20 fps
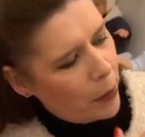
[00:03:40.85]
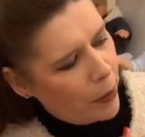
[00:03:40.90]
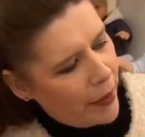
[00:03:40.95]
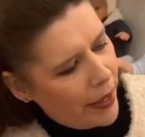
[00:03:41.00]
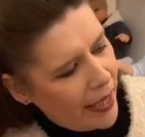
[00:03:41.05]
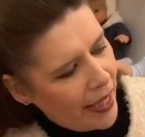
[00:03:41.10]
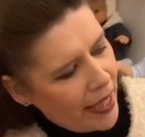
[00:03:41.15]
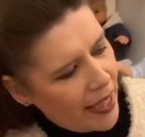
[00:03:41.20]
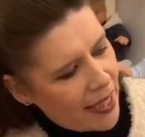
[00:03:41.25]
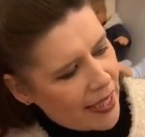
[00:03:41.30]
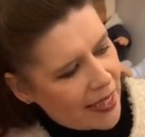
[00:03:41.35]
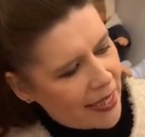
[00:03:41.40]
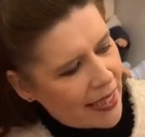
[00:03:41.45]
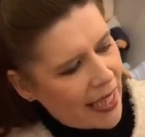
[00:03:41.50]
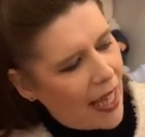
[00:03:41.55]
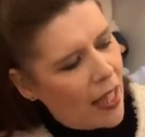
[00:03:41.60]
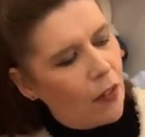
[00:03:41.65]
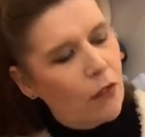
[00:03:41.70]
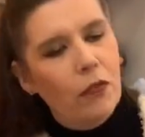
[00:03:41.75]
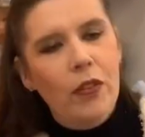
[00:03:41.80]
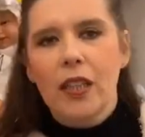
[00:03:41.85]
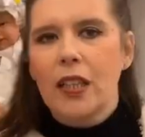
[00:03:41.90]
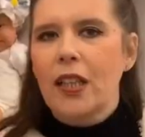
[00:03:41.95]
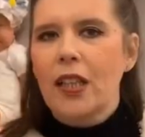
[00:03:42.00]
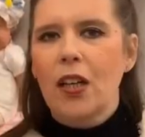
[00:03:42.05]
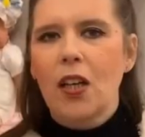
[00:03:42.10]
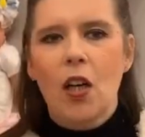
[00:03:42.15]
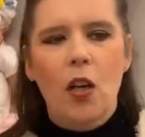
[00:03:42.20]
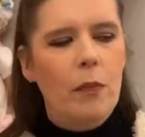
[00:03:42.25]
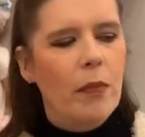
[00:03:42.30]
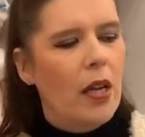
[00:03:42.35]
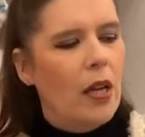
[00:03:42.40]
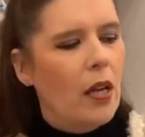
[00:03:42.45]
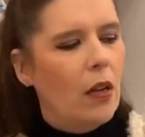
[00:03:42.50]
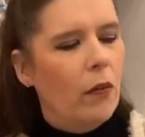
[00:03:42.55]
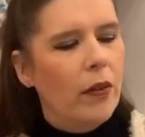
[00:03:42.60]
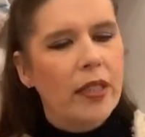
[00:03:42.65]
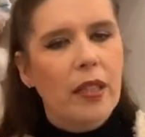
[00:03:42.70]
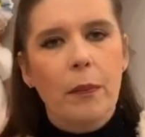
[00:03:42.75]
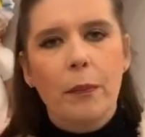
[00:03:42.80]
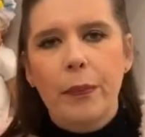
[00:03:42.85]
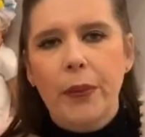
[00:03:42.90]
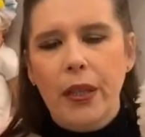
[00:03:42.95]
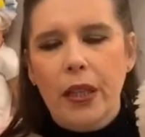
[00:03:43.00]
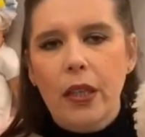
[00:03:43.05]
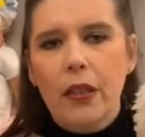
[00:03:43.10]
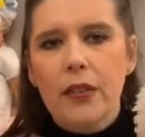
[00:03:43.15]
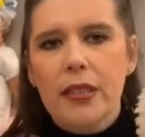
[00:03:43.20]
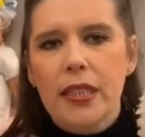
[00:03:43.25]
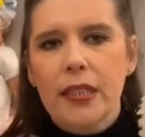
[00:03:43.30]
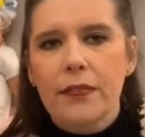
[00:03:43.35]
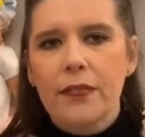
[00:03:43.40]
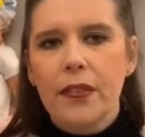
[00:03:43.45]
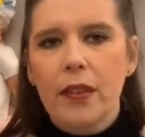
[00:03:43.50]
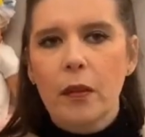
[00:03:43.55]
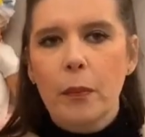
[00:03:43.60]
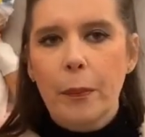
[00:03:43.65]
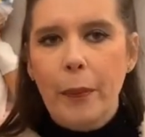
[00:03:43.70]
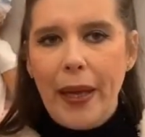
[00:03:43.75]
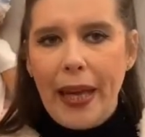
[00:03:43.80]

Prinny herself will come with a beautiful